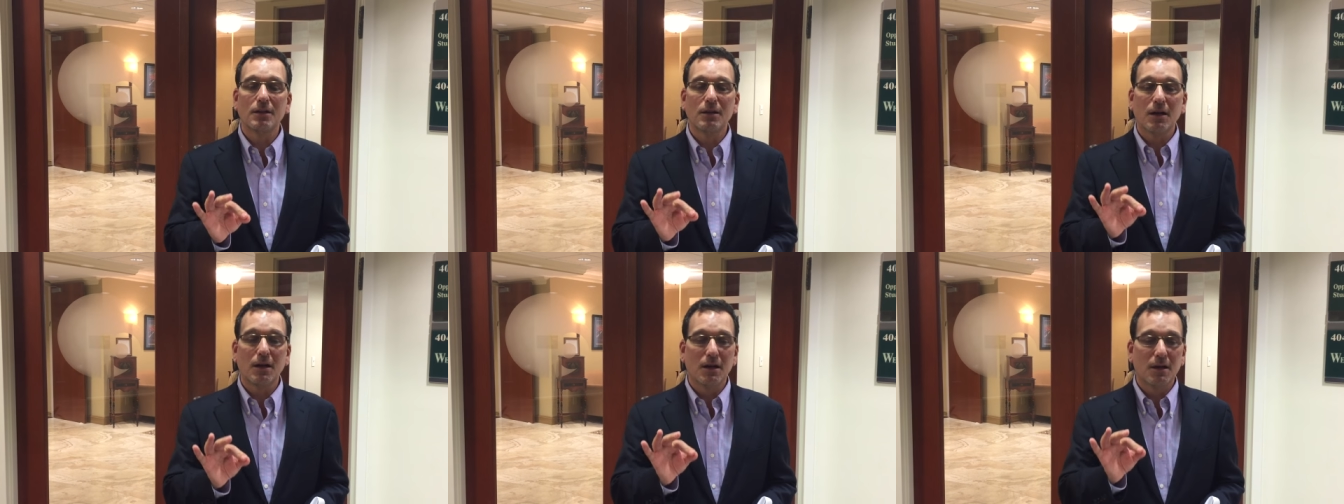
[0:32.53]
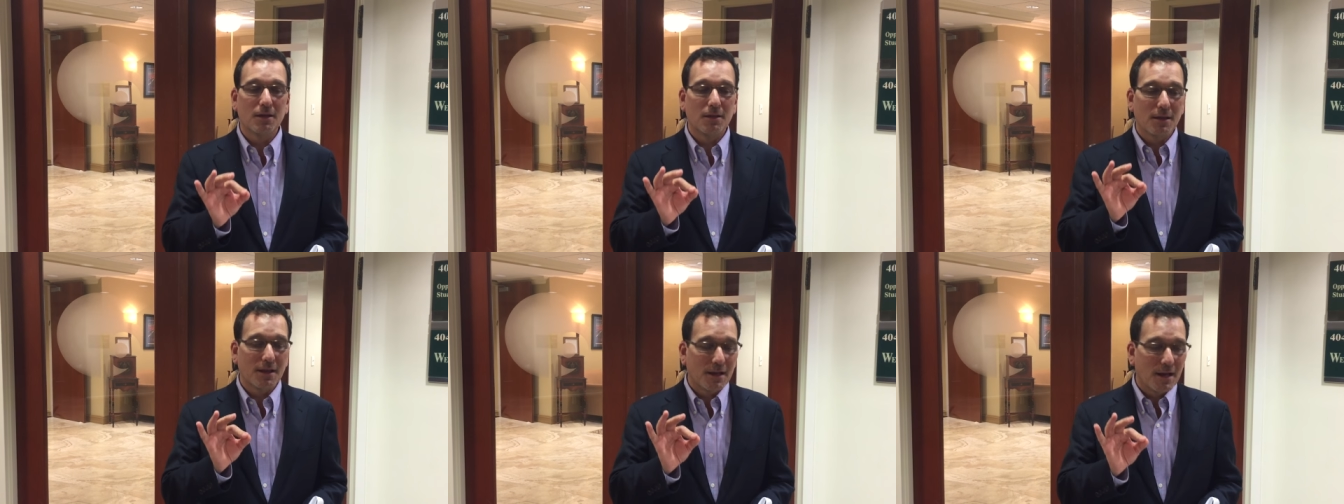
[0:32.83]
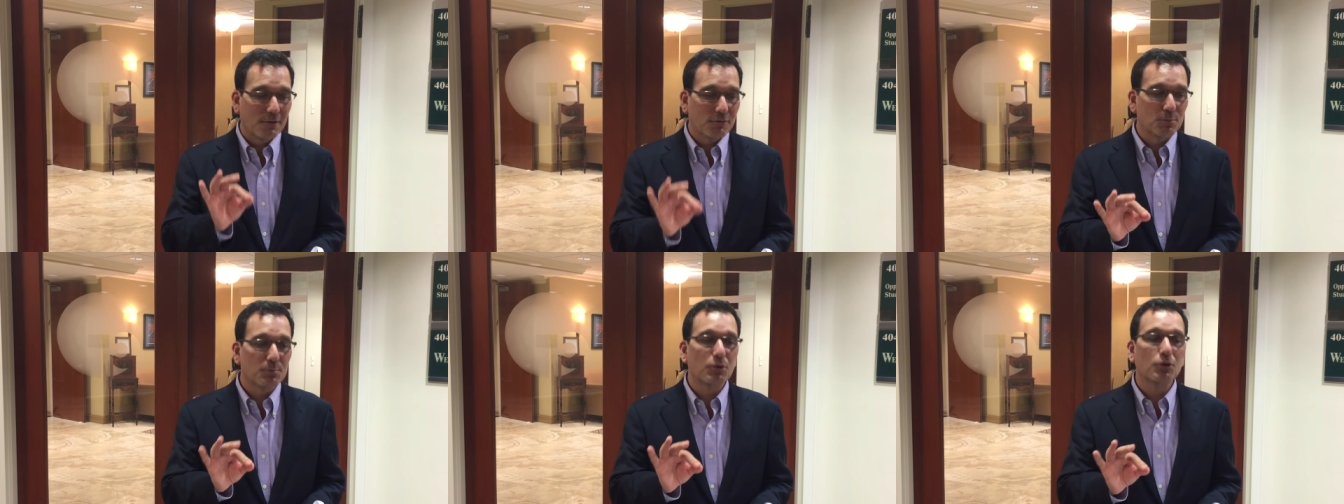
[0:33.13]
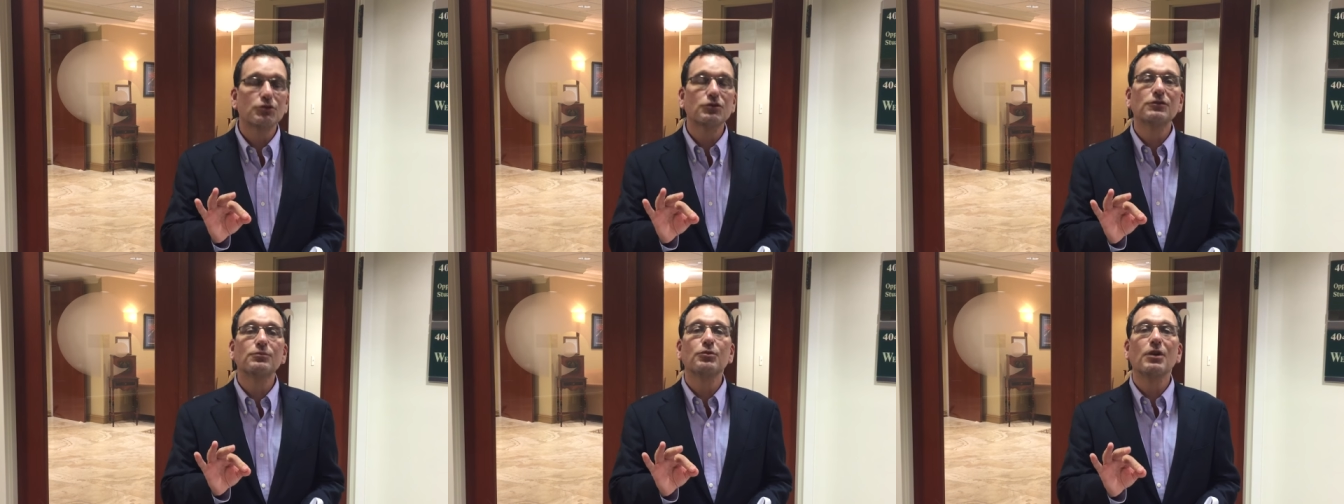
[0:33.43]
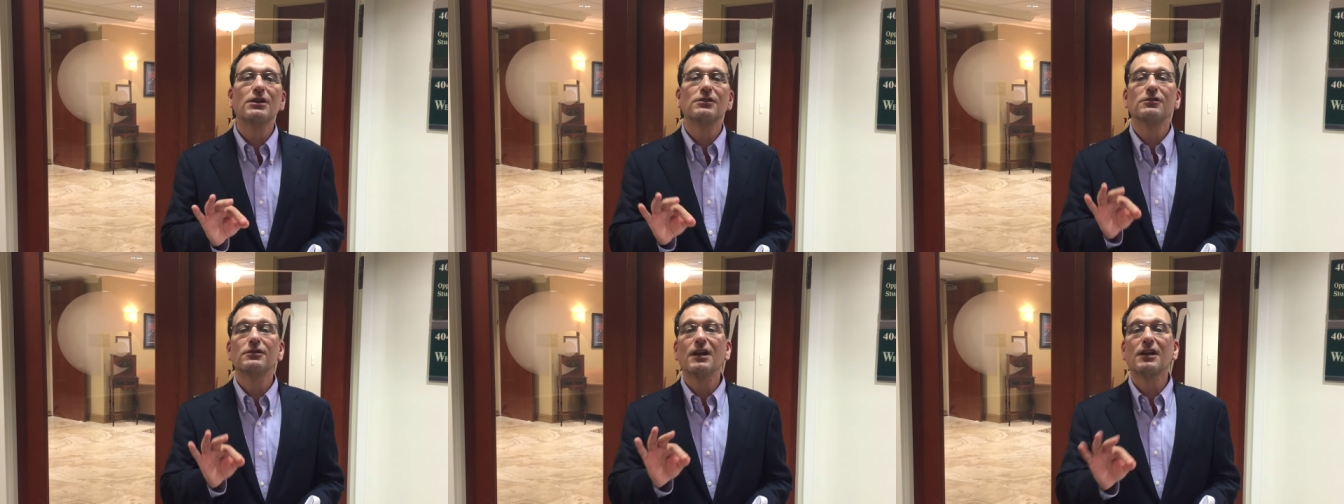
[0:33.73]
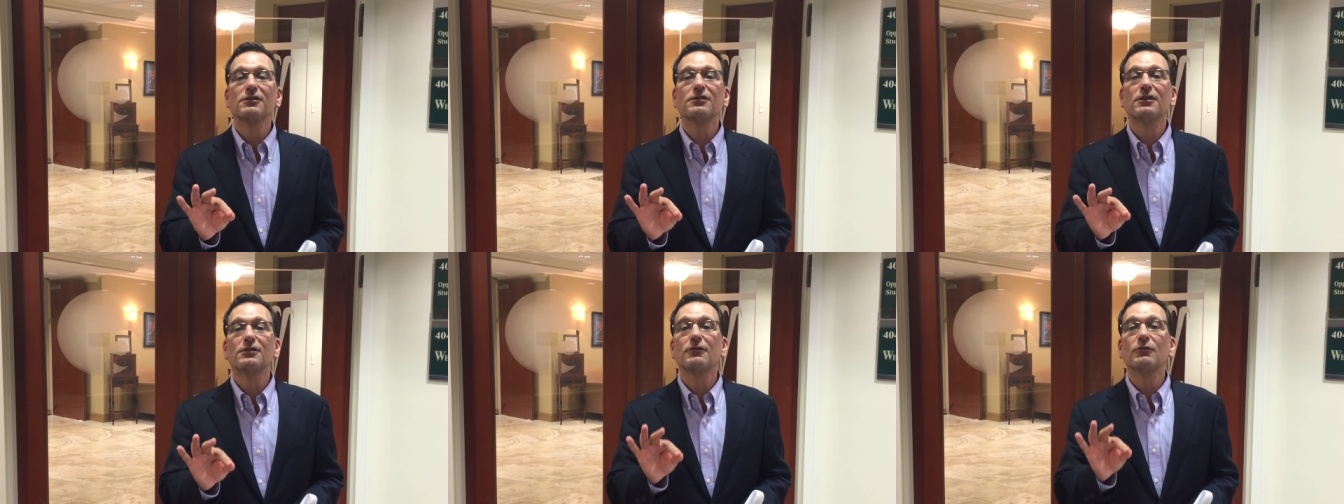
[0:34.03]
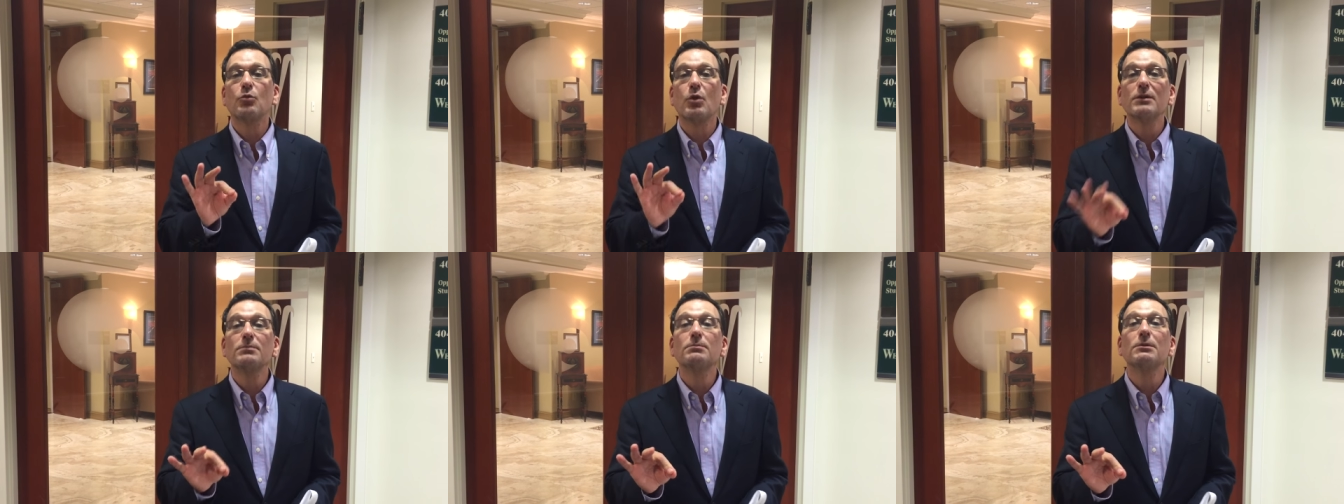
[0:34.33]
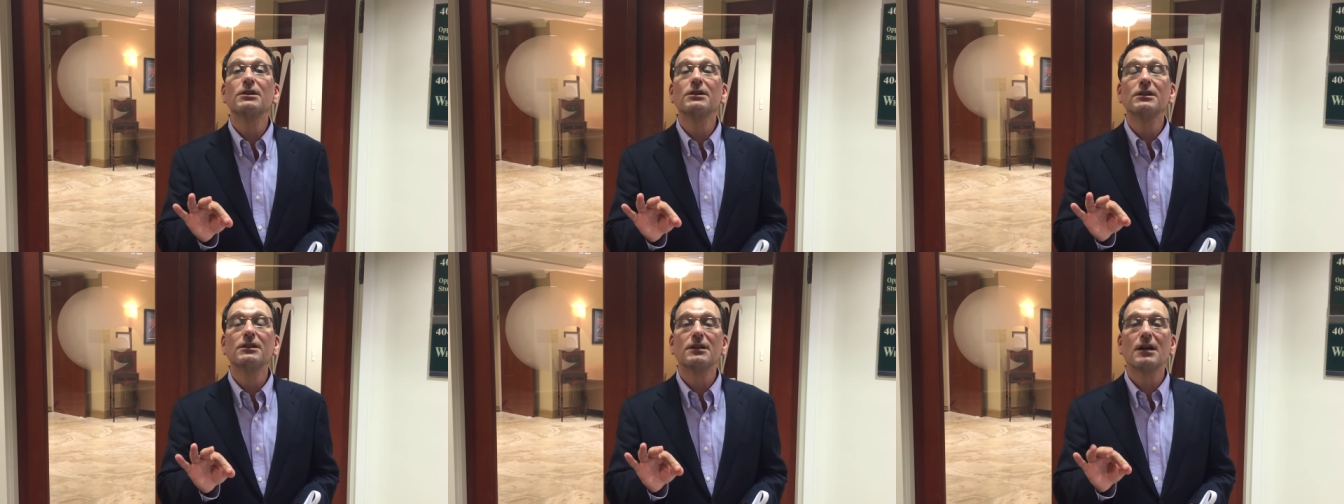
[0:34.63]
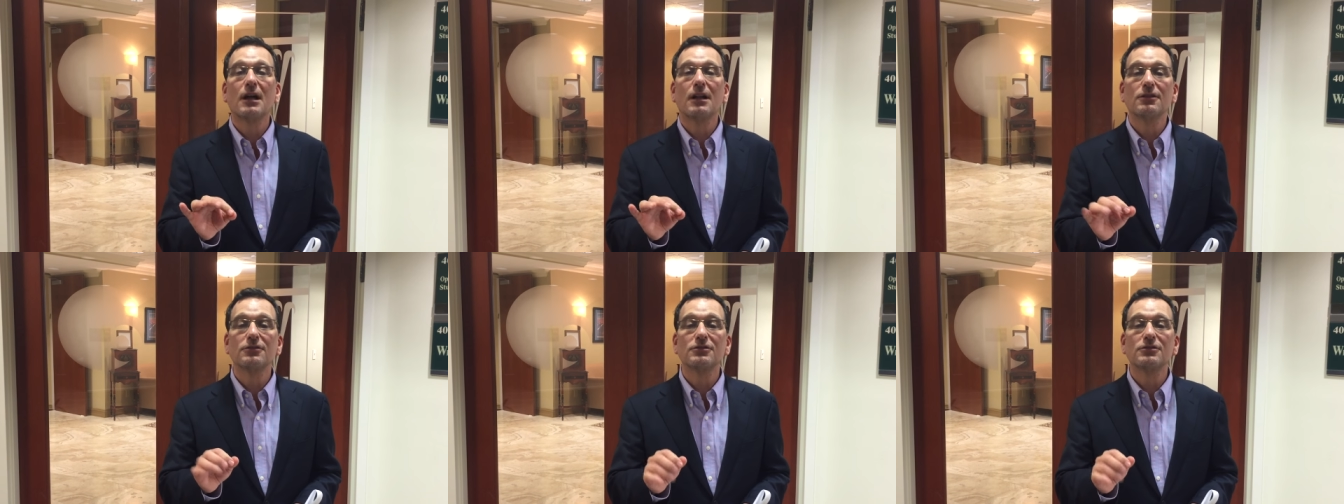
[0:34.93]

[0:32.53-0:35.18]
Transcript: uh, that have a purchase price in excess of $1 million